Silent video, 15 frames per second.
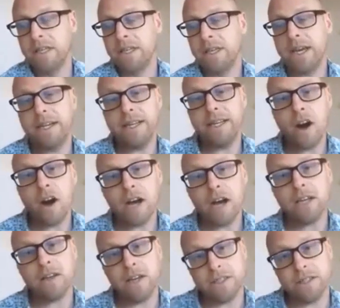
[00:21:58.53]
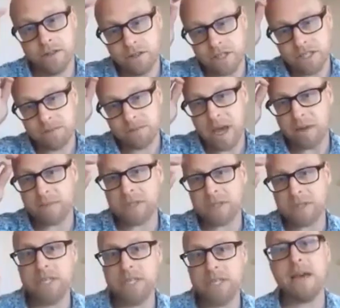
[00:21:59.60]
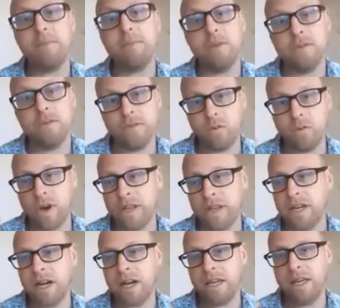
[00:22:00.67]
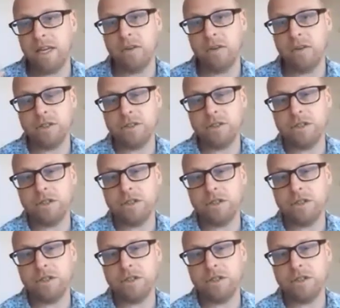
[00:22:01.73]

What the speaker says: And he highlights on this map some examples of the way that archaeologists